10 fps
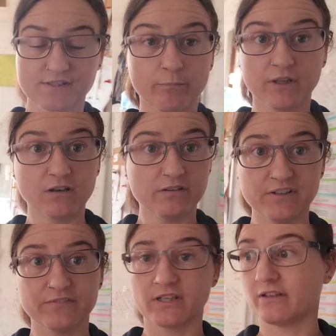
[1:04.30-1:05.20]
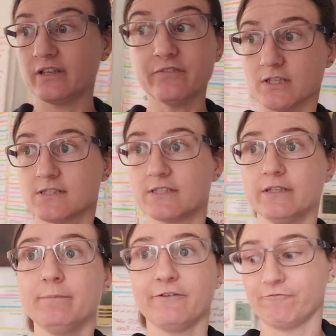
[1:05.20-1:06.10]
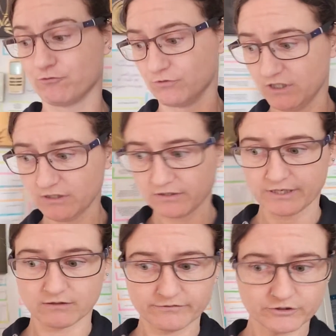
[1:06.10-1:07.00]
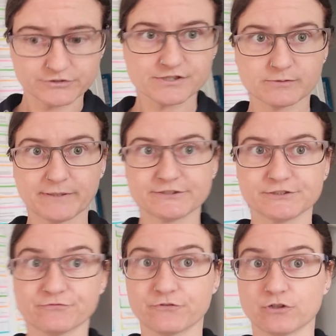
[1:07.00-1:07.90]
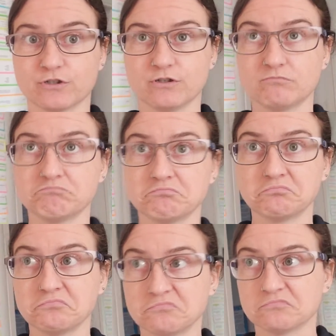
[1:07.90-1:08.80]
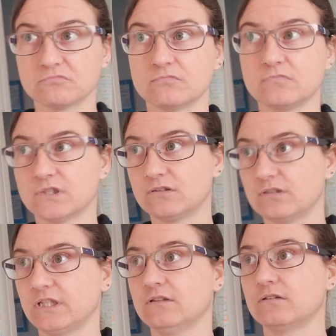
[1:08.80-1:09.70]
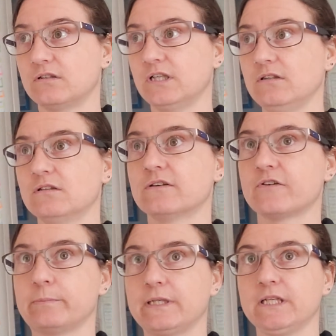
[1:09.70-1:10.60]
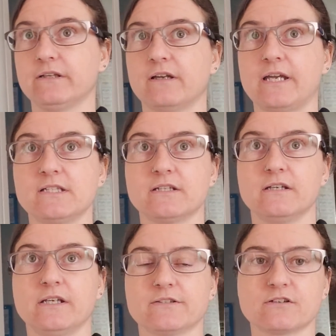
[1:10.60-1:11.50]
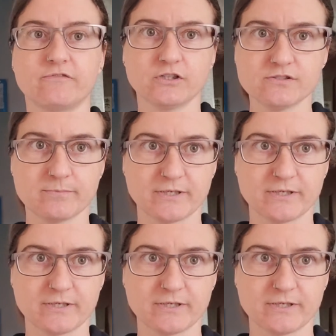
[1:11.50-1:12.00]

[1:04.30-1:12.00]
something I've never ever seen before and I've owned Sebastian for a, uh, how long, how long have I been here? 18 years. So I've owned